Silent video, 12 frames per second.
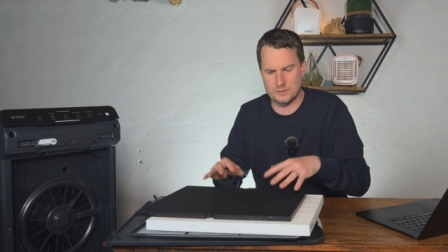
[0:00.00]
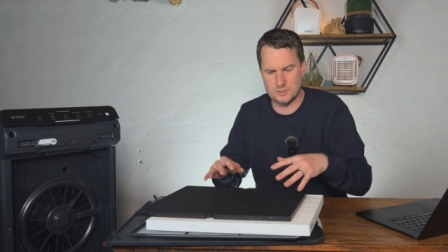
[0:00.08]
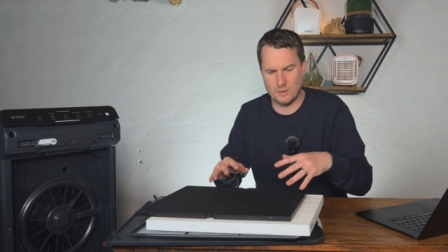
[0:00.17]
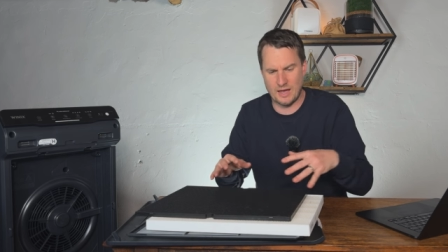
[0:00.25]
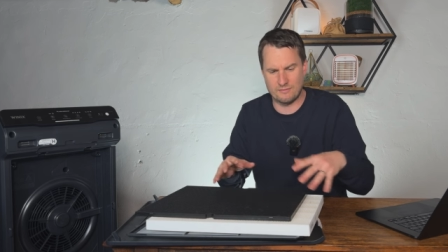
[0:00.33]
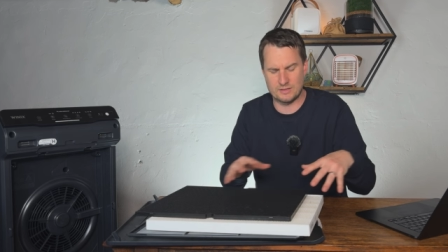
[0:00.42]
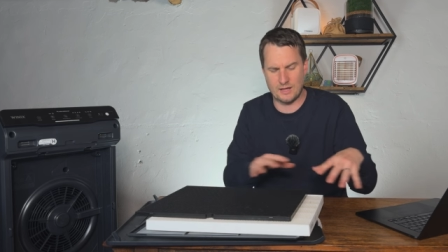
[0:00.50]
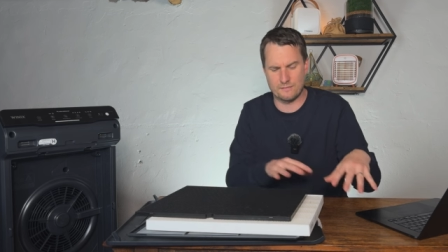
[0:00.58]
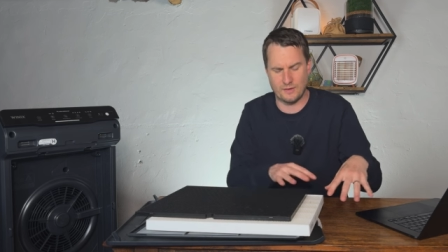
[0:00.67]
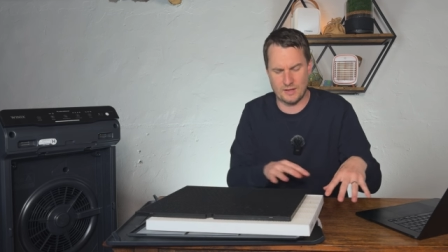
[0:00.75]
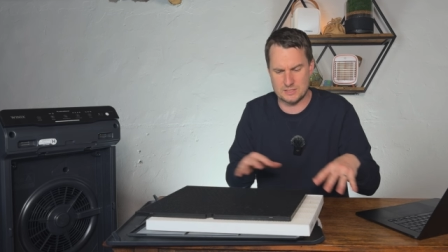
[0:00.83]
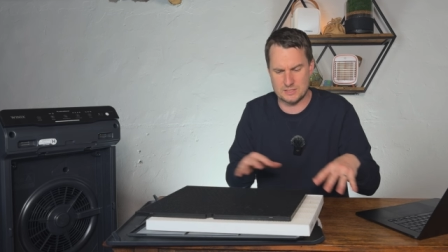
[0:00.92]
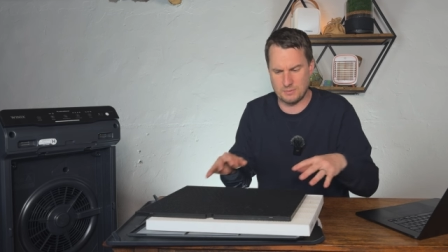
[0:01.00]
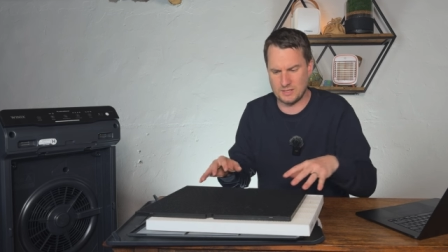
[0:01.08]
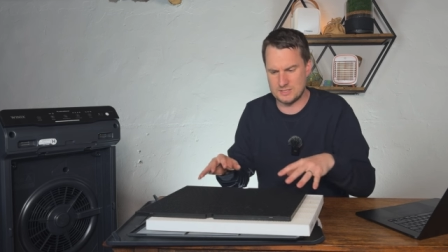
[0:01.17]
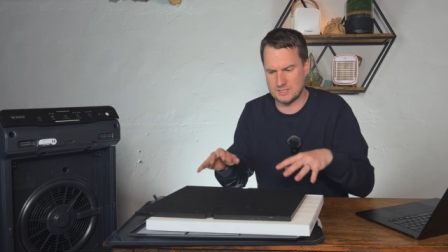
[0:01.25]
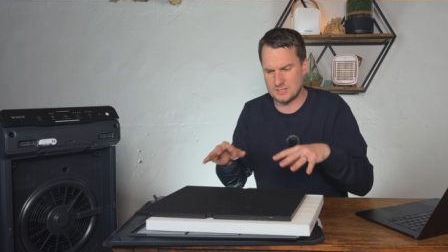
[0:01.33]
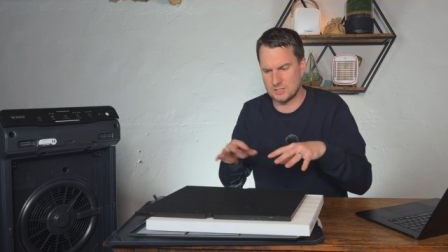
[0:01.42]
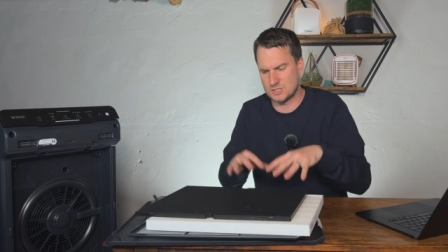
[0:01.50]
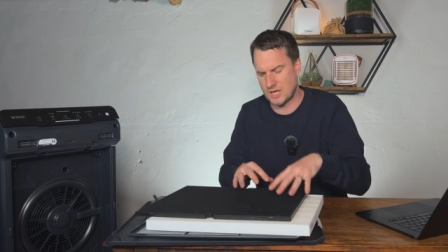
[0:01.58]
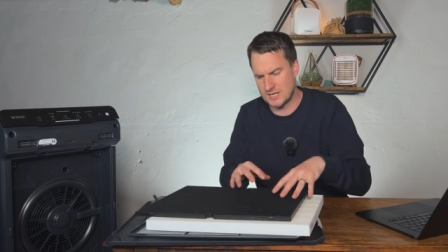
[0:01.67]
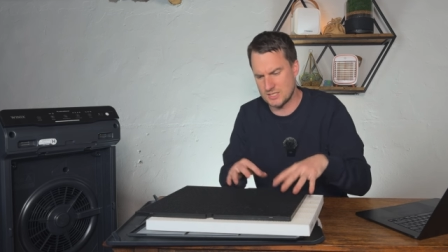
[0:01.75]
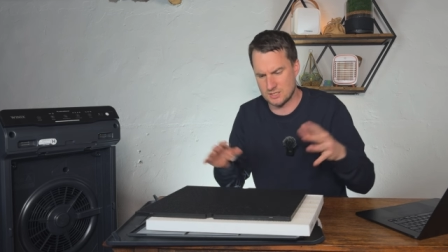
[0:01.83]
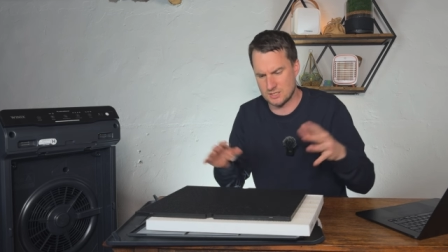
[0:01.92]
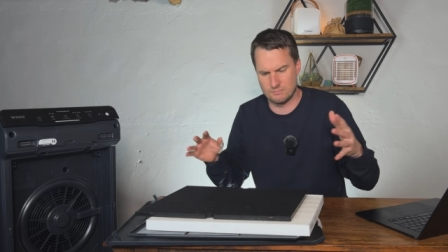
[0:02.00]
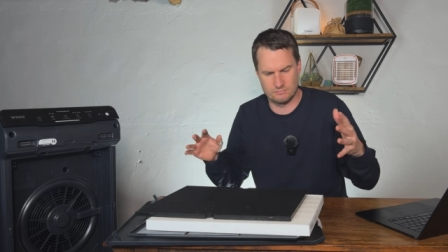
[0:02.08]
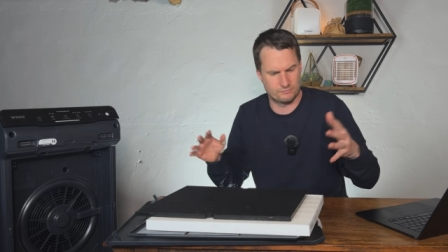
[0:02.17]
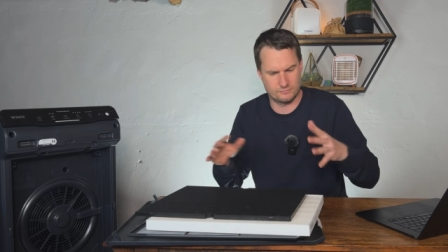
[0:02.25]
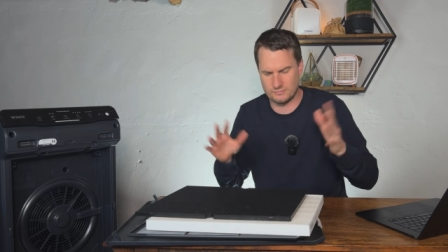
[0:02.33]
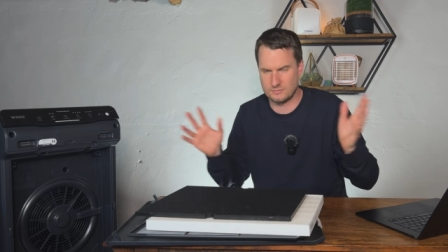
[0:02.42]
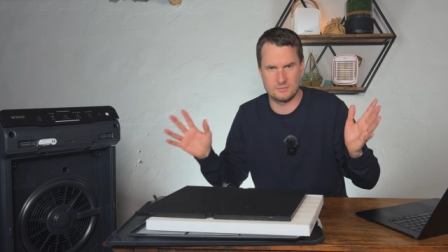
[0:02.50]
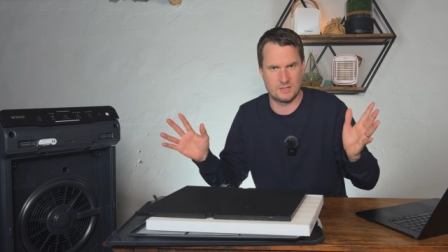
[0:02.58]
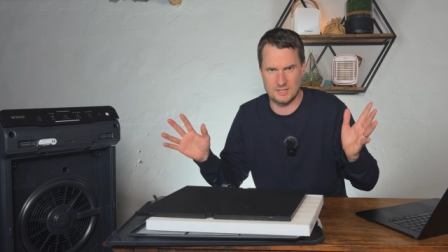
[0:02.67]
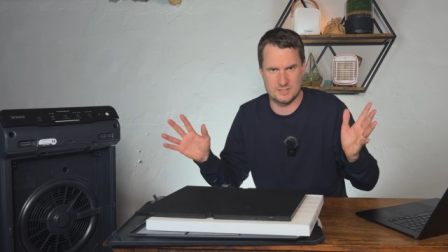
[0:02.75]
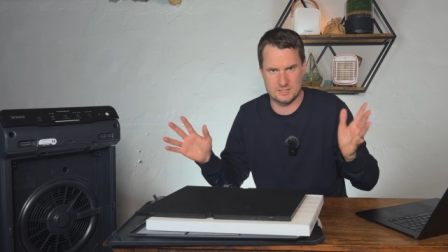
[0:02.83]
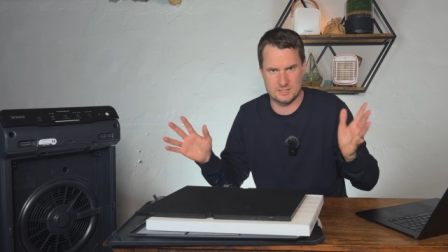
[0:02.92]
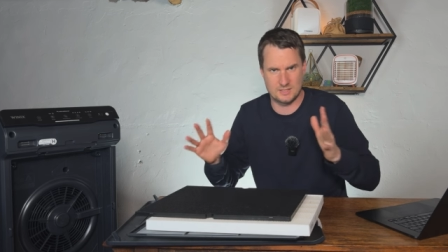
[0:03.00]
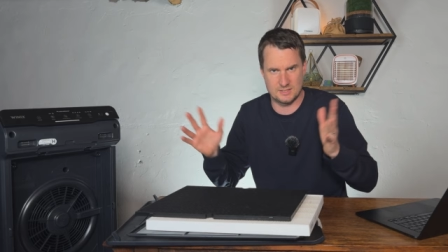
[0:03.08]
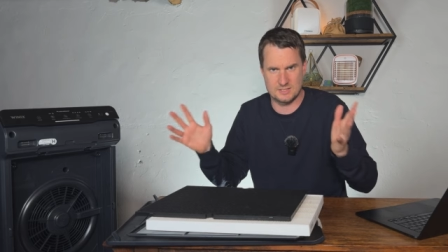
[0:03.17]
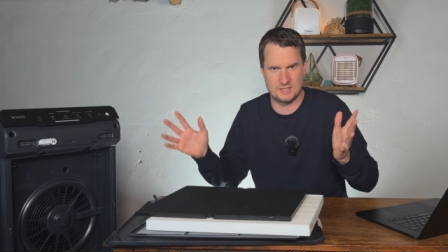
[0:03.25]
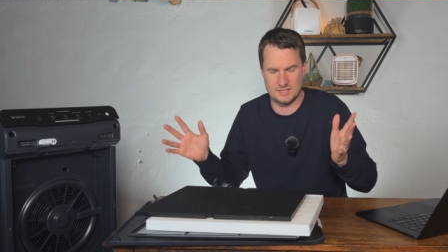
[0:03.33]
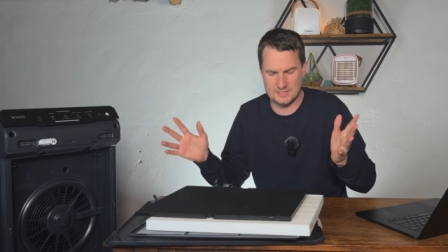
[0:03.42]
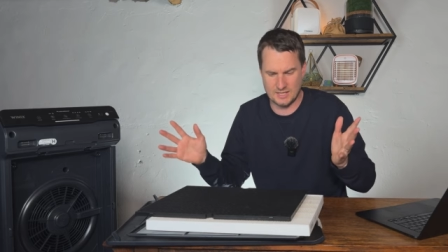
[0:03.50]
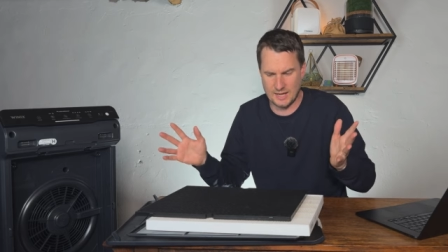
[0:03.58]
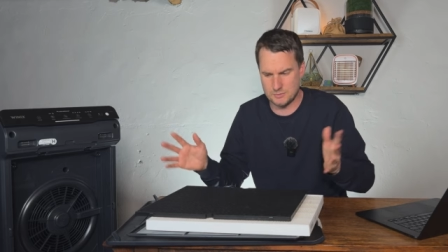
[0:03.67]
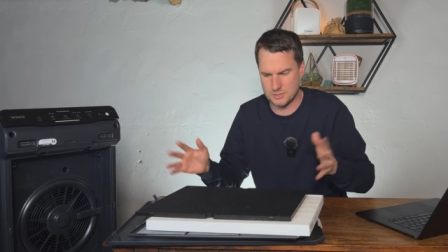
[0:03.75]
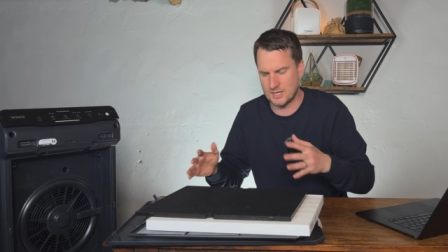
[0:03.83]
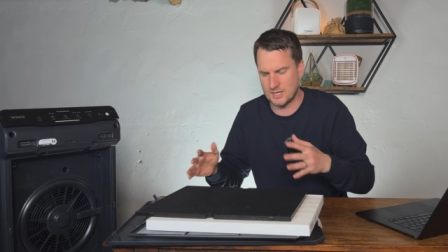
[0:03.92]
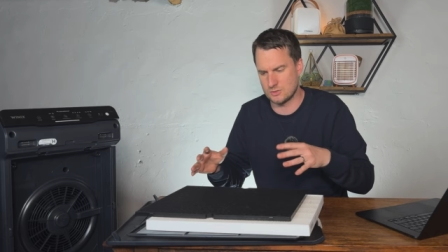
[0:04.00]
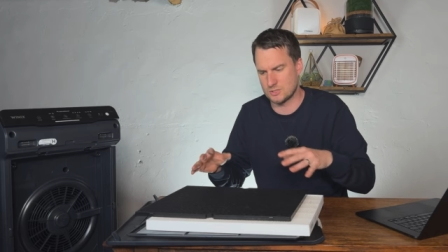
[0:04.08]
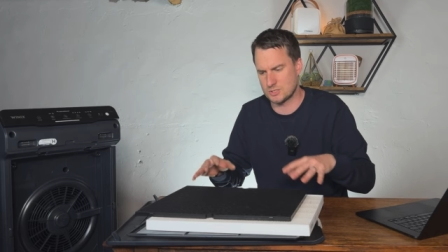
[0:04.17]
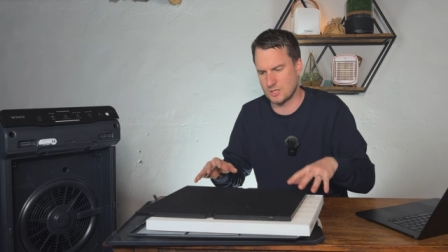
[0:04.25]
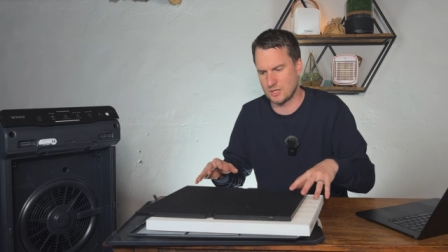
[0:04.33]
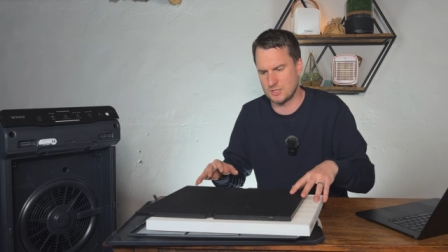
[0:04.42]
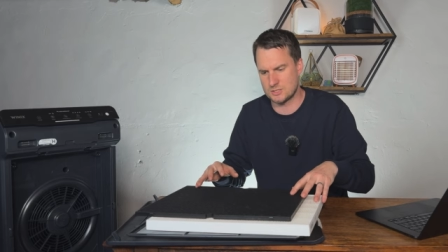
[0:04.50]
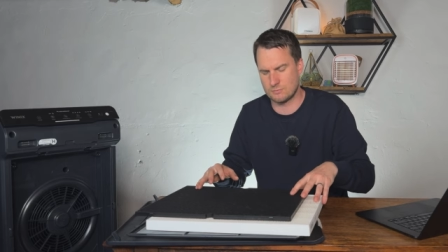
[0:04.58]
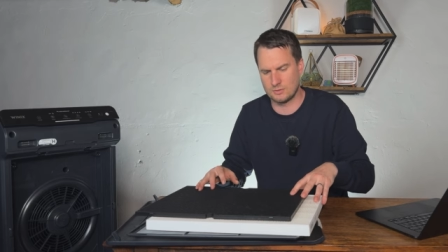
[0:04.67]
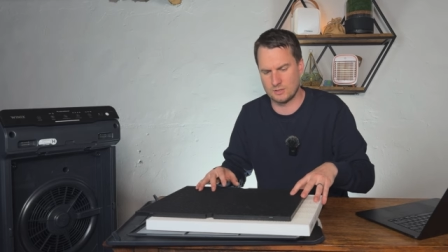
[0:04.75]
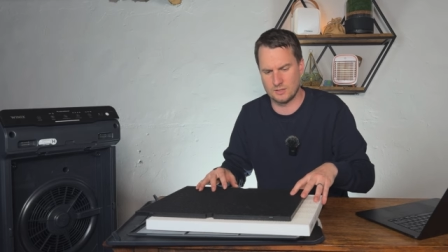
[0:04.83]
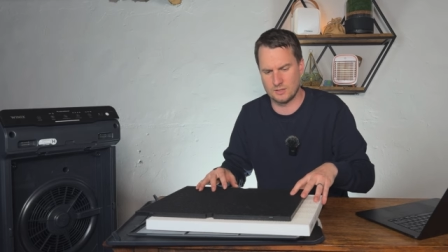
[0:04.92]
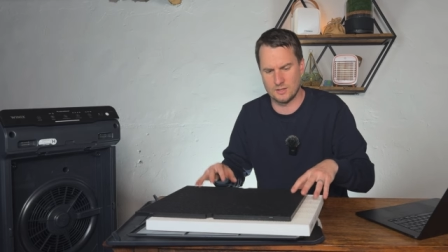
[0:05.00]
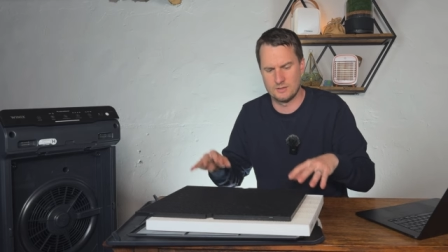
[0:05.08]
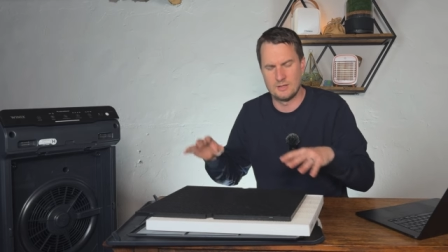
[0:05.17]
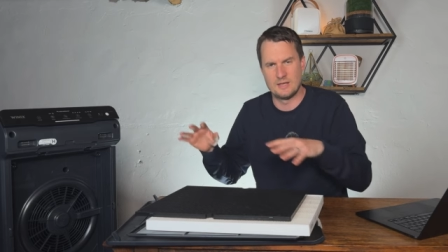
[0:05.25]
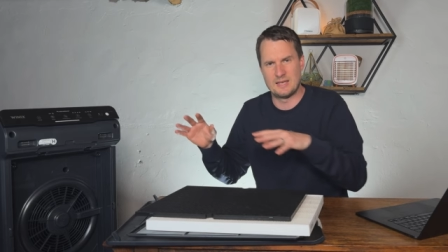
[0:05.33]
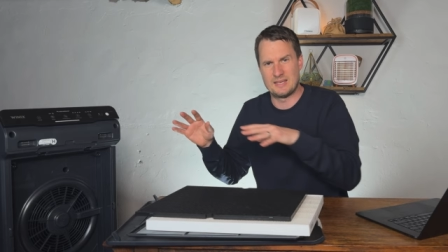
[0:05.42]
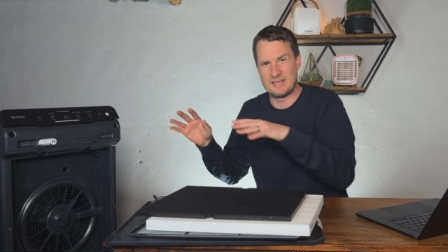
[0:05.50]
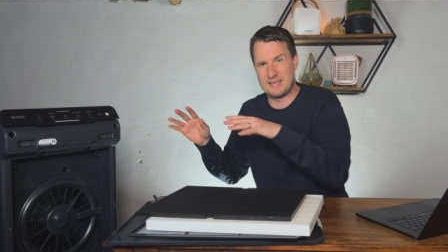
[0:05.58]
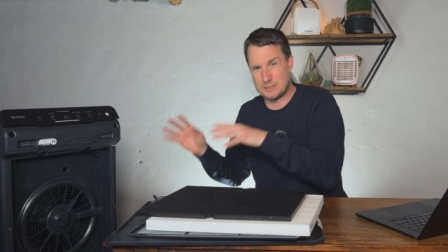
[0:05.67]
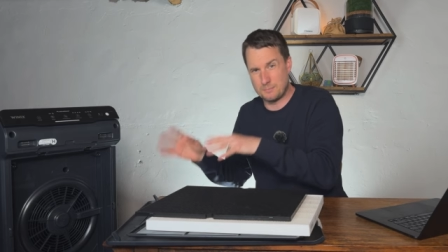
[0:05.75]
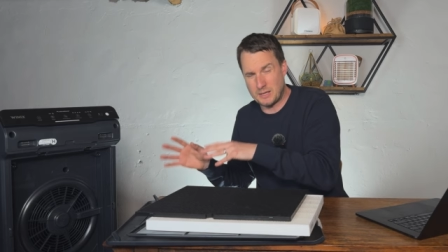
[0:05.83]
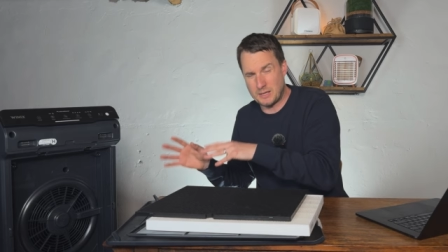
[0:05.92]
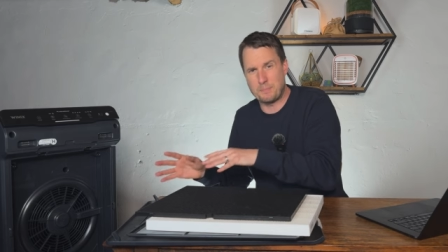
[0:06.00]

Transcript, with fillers: So having that flexibility to change them, it's, it's, it's a game changer and certainly something that is a big